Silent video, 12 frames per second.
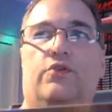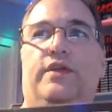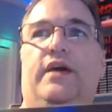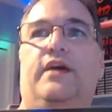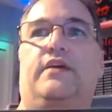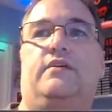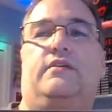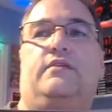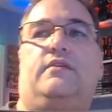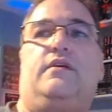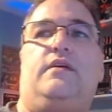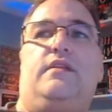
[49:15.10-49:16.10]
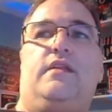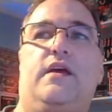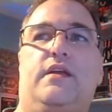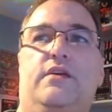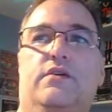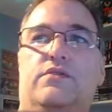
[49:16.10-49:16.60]
deck that I
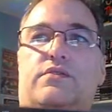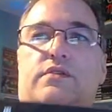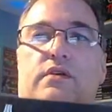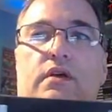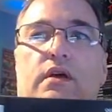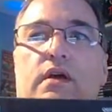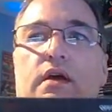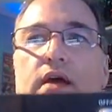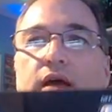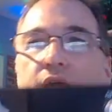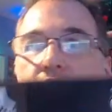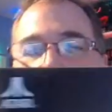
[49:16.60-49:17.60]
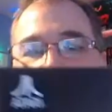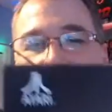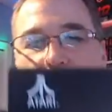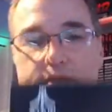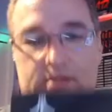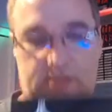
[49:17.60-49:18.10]
use, and this
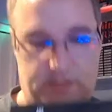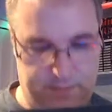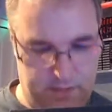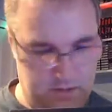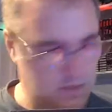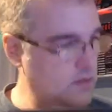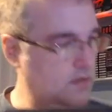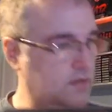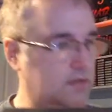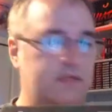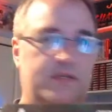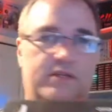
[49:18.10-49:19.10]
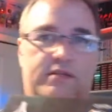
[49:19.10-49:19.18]
is the spinner. This is